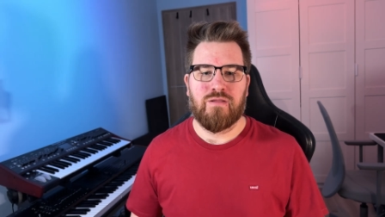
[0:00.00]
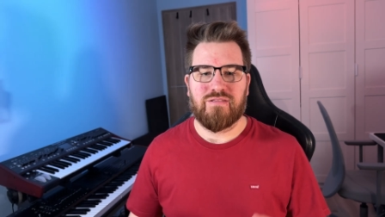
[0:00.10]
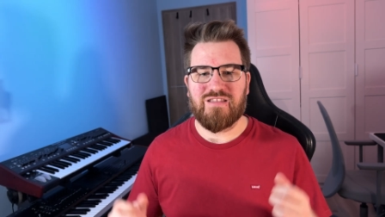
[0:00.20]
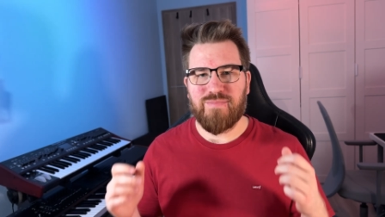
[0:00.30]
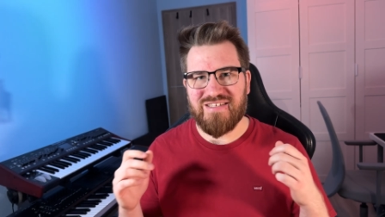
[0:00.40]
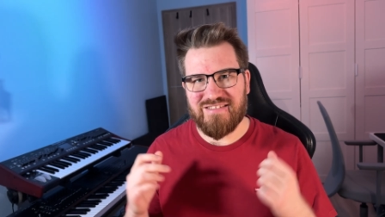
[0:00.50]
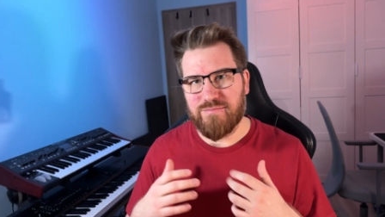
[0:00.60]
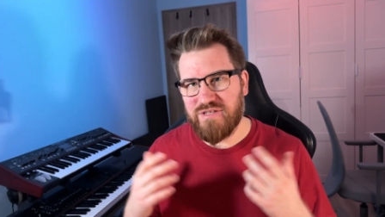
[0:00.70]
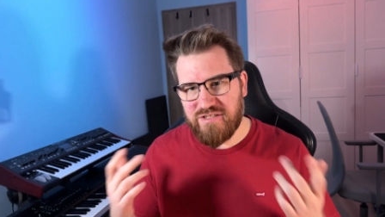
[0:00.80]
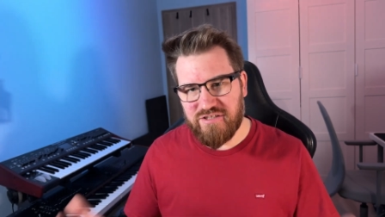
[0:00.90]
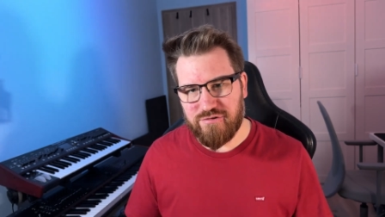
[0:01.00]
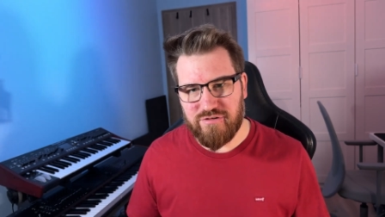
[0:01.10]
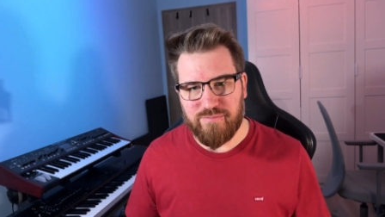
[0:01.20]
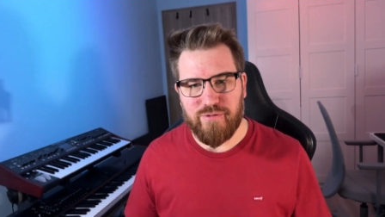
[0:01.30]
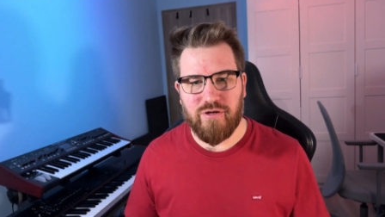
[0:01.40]
That makes them easy to
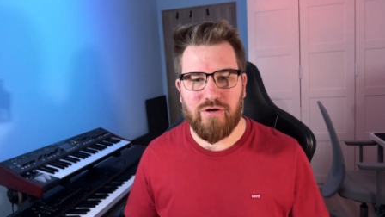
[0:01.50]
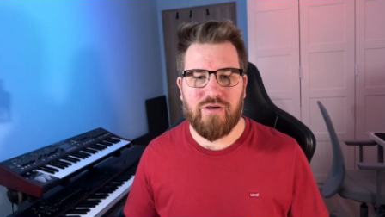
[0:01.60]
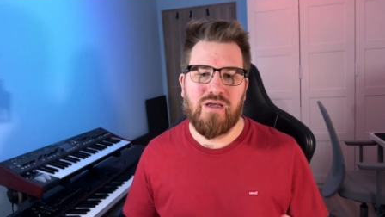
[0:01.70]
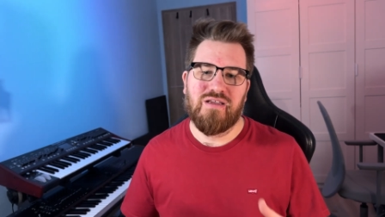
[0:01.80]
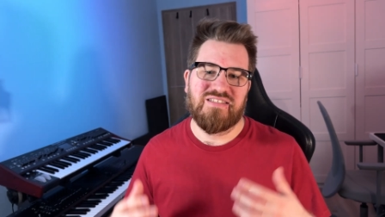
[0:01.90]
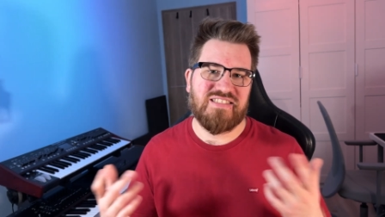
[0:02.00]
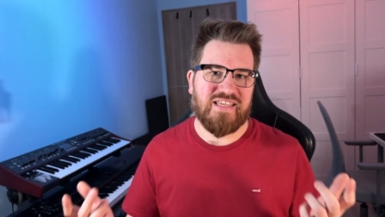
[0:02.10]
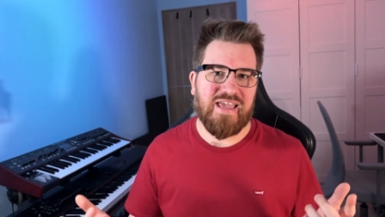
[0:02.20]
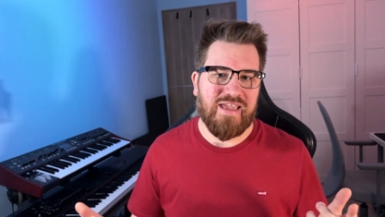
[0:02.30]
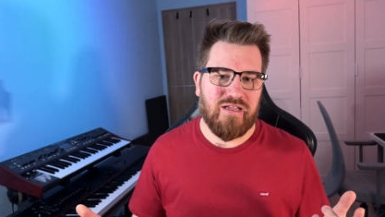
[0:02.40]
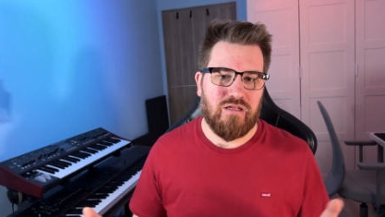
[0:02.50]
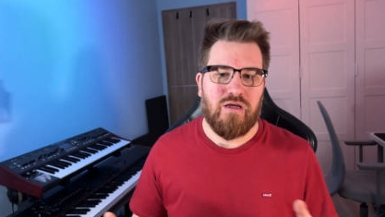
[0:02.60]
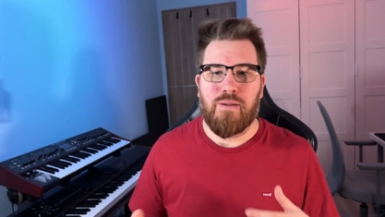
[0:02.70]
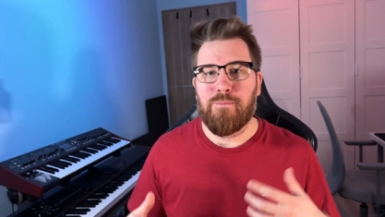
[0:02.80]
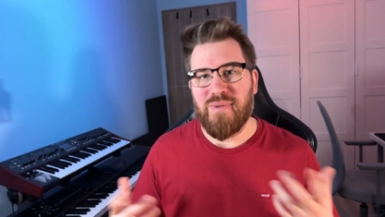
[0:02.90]
deploy, scale,
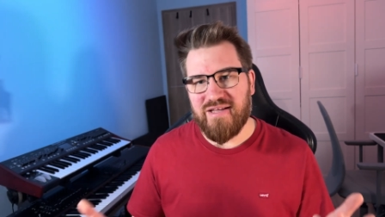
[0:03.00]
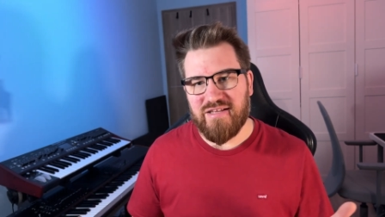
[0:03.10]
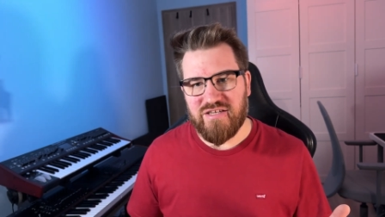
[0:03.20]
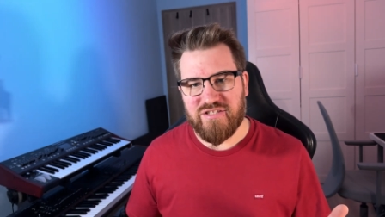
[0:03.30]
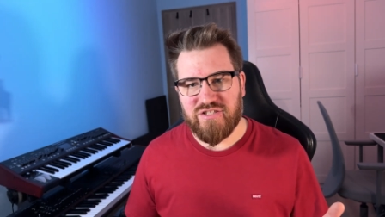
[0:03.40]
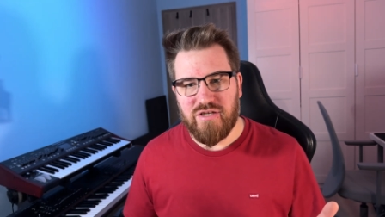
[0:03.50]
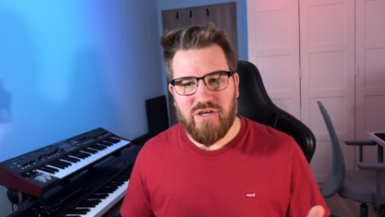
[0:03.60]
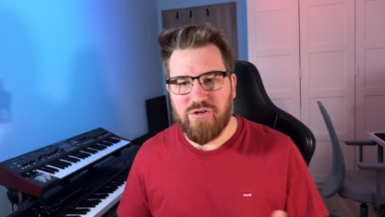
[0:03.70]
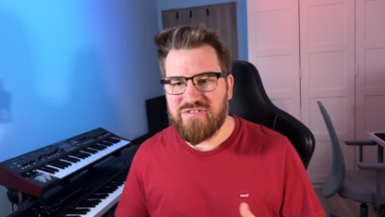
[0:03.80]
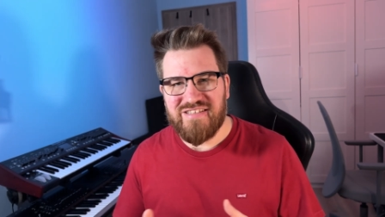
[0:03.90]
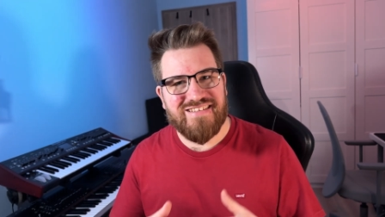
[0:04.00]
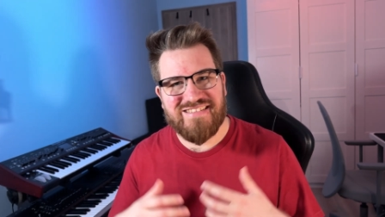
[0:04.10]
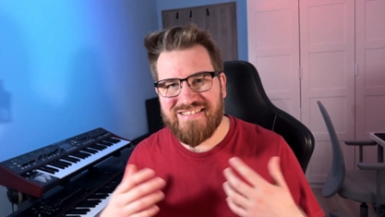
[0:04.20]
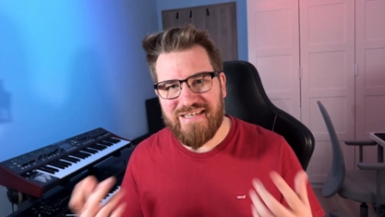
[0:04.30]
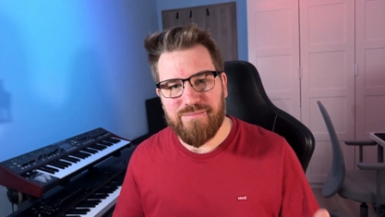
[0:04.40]
manage using the
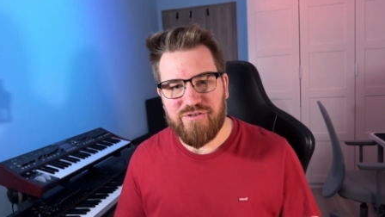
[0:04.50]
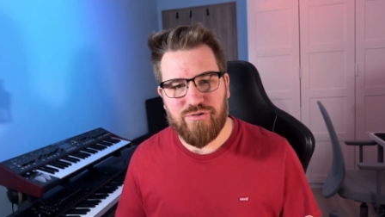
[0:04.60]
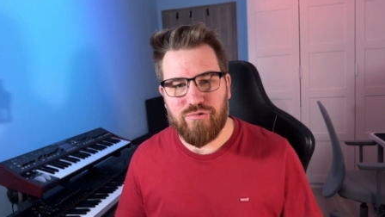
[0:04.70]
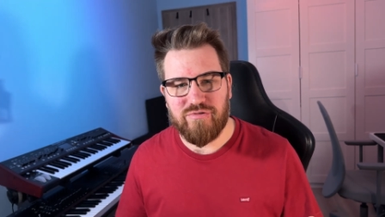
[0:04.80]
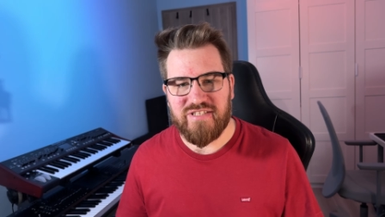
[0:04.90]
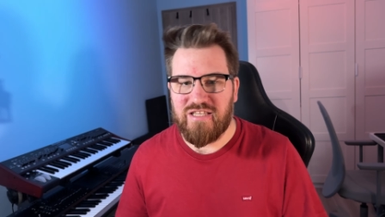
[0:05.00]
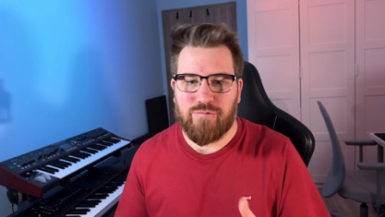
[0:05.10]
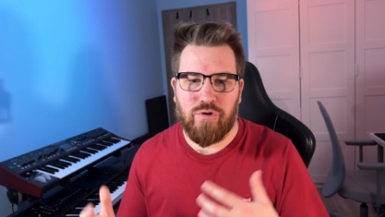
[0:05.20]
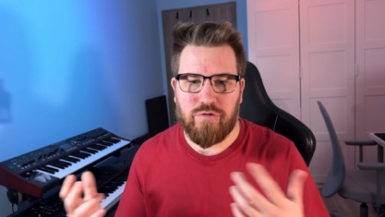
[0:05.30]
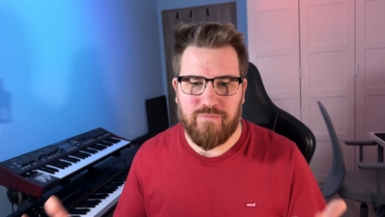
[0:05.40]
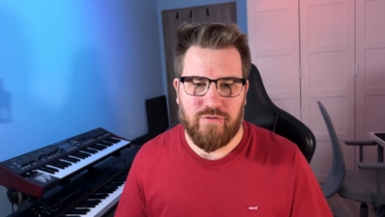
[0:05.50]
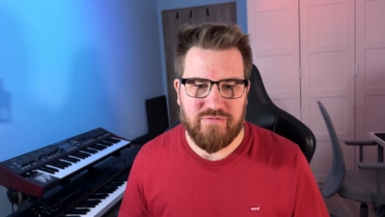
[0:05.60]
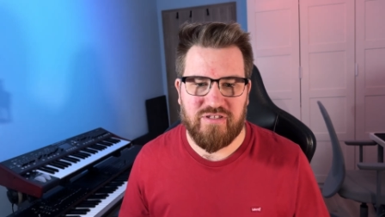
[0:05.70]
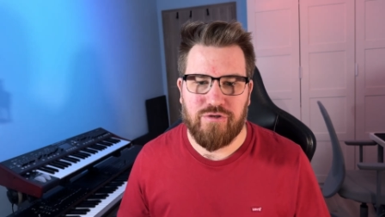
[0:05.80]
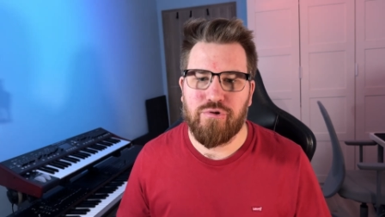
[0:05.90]
same tools and
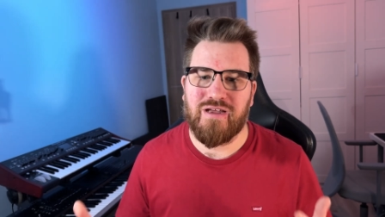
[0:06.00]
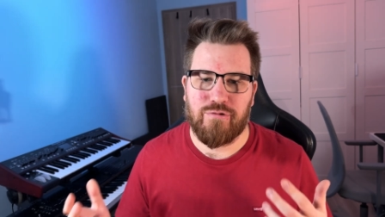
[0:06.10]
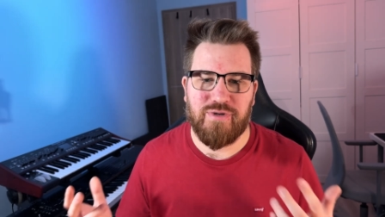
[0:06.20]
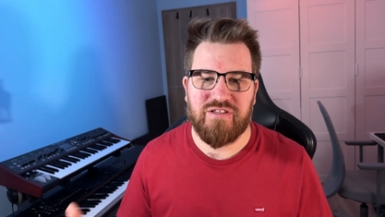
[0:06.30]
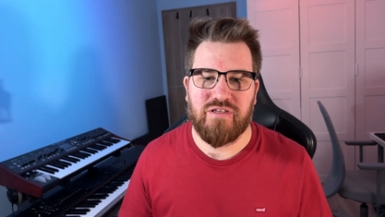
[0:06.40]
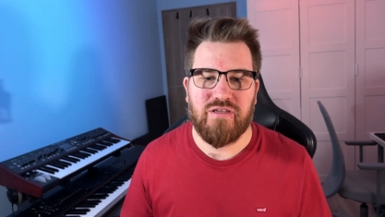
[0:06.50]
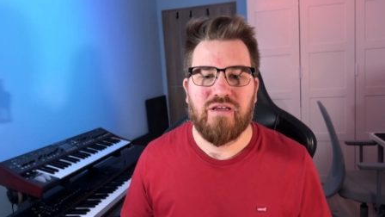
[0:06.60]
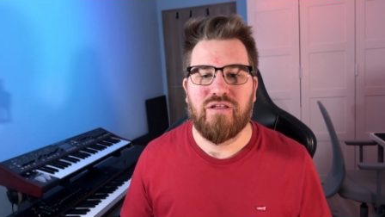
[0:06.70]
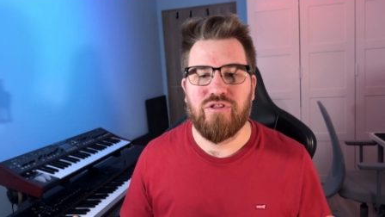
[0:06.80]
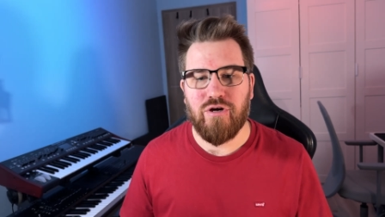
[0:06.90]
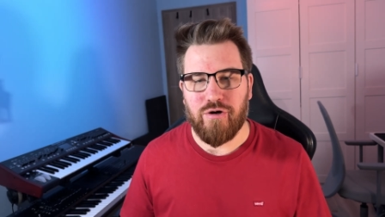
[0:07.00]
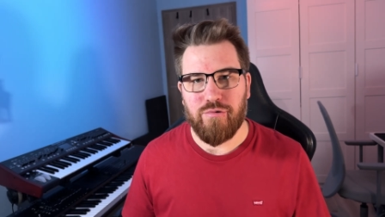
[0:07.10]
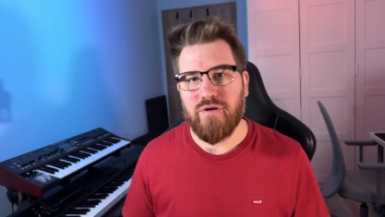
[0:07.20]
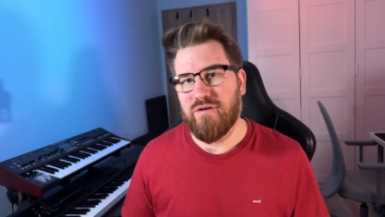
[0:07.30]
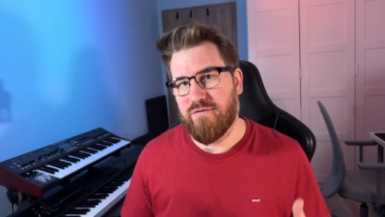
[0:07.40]
workflows you already
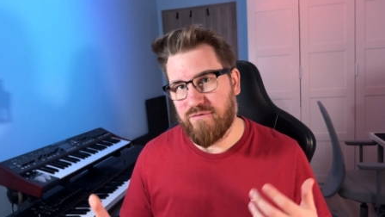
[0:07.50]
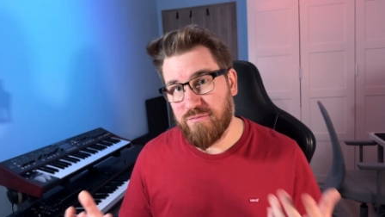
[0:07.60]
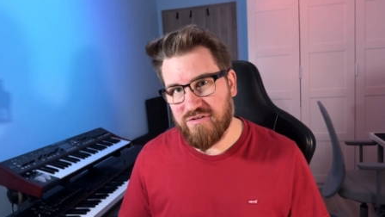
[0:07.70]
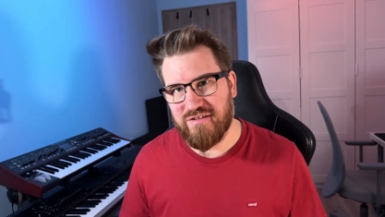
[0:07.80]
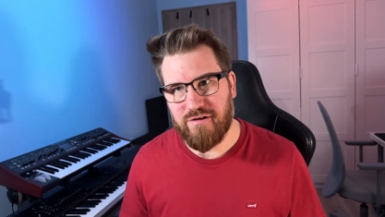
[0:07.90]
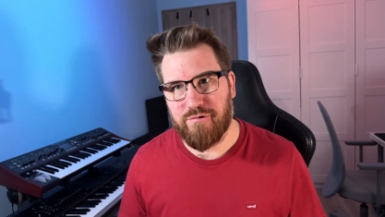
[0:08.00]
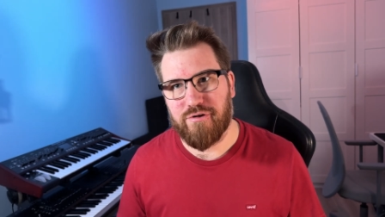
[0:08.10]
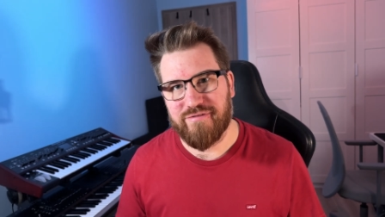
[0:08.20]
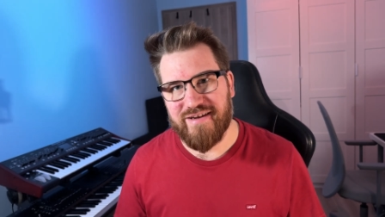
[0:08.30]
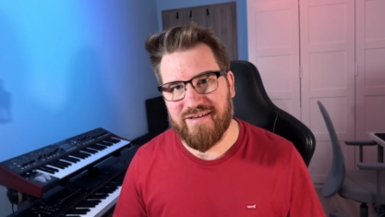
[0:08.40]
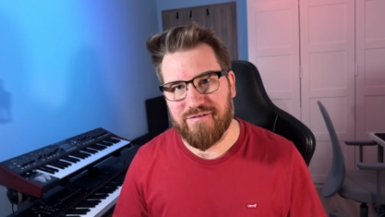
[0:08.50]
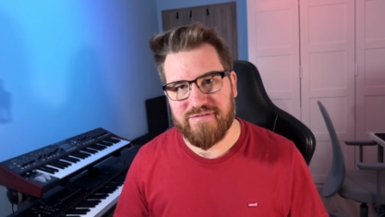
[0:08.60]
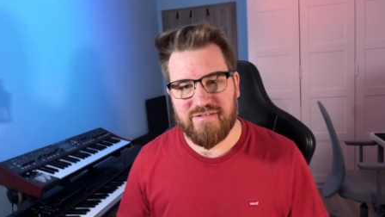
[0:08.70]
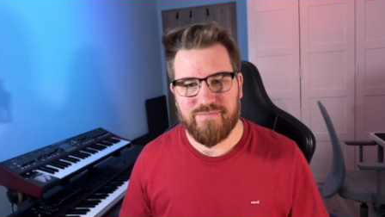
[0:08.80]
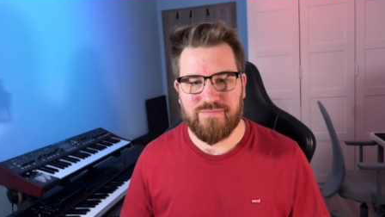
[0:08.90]
know from using your
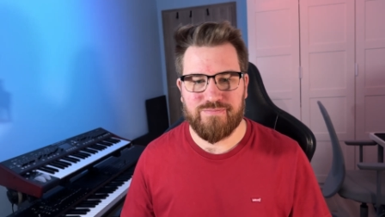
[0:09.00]
containers.